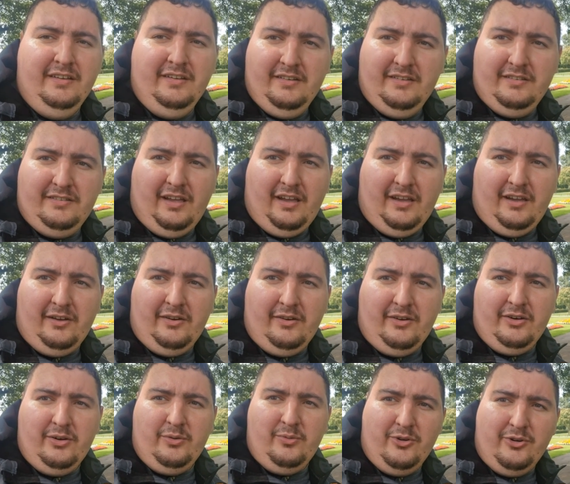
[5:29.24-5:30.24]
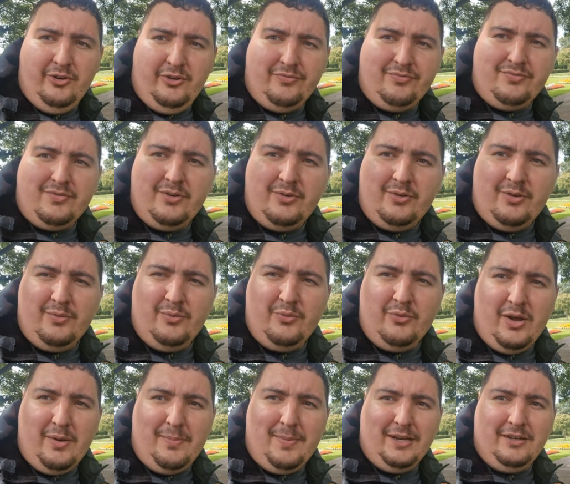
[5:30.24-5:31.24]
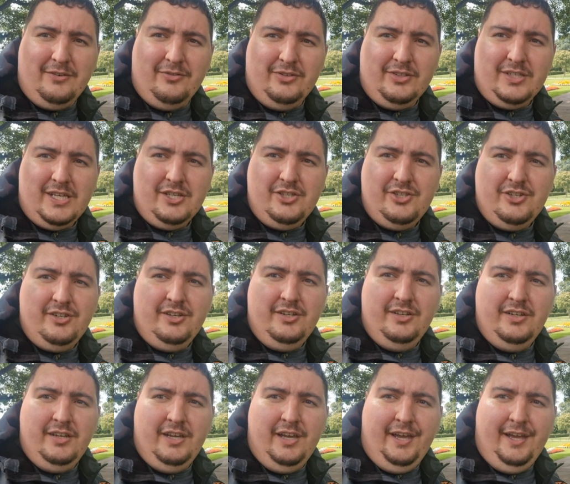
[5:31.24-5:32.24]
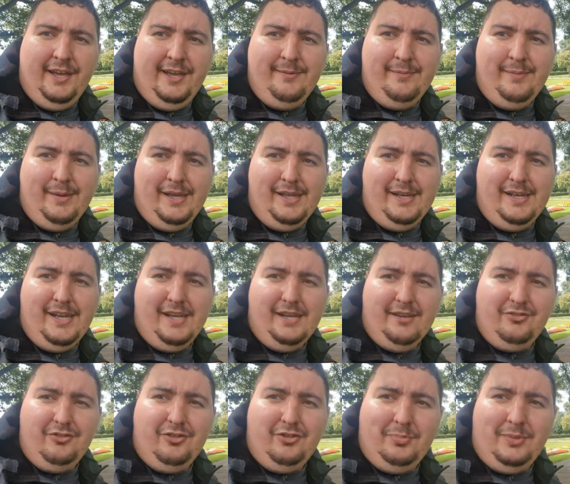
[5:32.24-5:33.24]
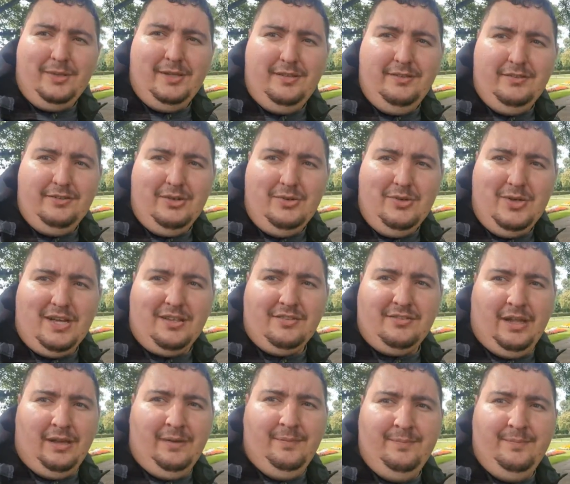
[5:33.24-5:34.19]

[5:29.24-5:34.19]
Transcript: So I'm going to wander through on my way back to the station, and next stop is Doncaster.